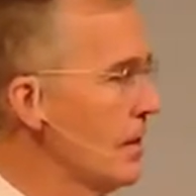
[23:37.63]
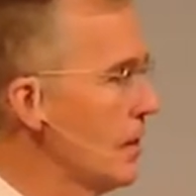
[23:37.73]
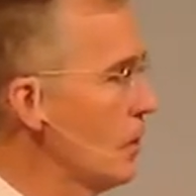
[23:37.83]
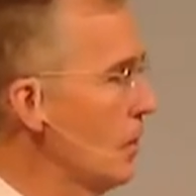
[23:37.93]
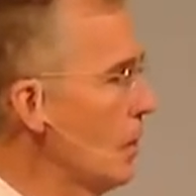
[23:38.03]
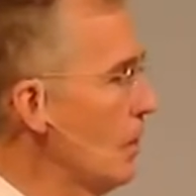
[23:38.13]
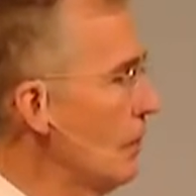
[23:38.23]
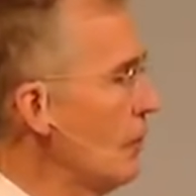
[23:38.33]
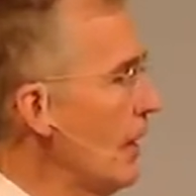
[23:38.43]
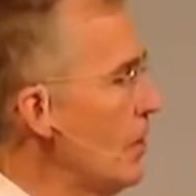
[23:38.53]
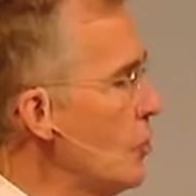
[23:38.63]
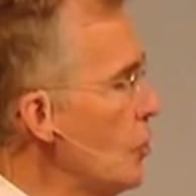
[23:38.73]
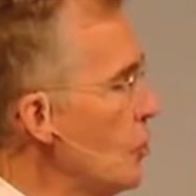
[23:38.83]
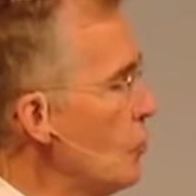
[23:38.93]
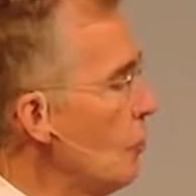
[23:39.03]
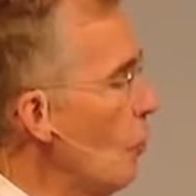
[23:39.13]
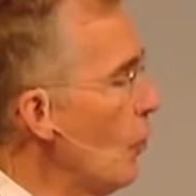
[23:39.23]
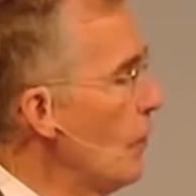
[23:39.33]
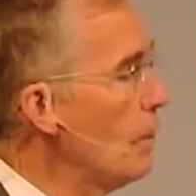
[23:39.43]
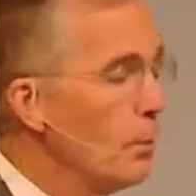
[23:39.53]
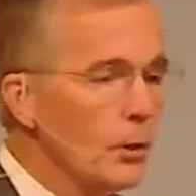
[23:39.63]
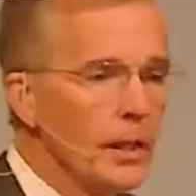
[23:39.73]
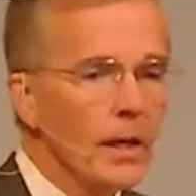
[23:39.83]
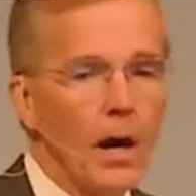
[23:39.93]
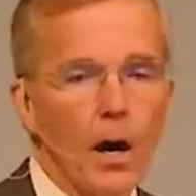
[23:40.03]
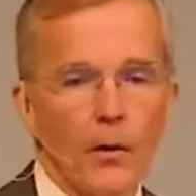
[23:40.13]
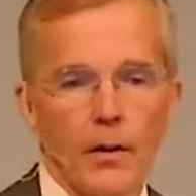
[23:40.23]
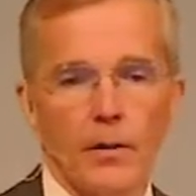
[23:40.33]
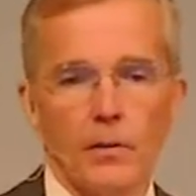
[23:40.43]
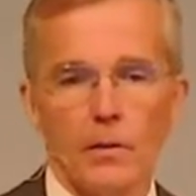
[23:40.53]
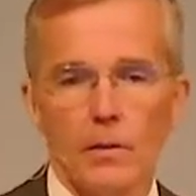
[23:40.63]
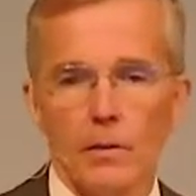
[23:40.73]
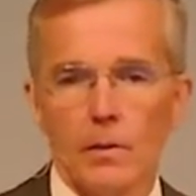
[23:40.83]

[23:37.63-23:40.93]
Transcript: is the phrase used for the pre incarnate